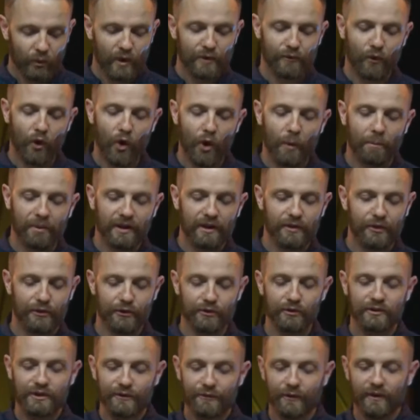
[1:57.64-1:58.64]
We've all been
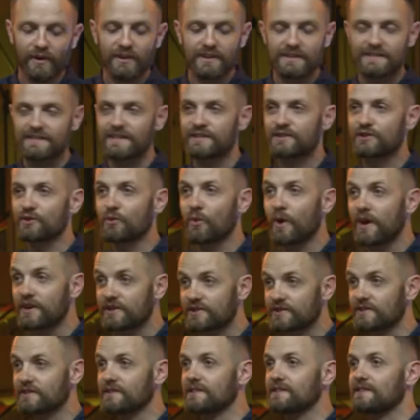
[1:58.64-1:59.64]
through difficult
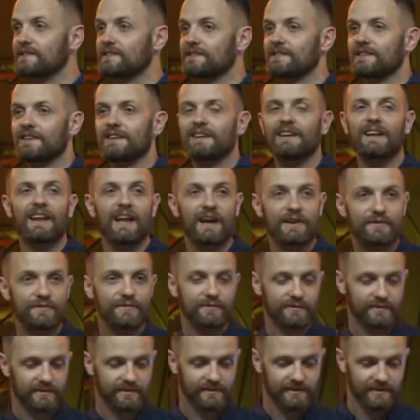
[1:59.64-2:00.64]
situations in
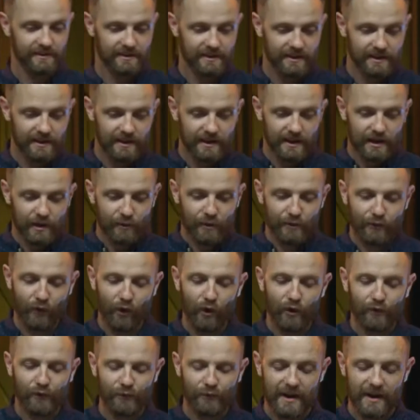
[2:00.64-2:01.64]
life. We've
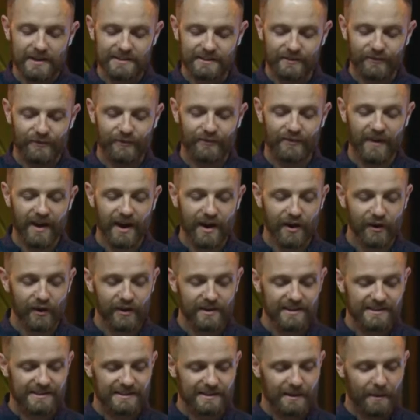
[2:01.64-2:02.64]
faced
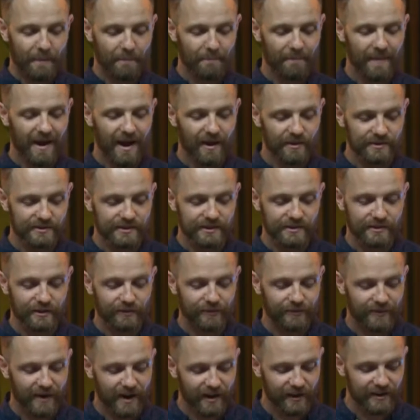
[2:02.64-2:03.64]
various mountains
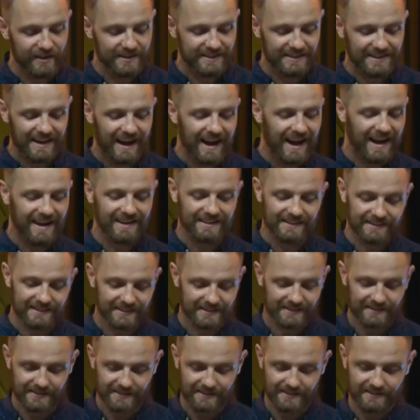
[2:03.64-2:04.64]
of various
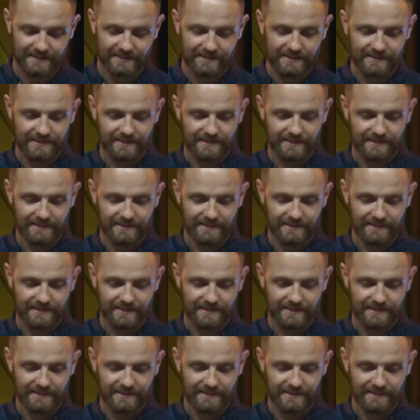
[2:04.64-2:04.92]
kinds.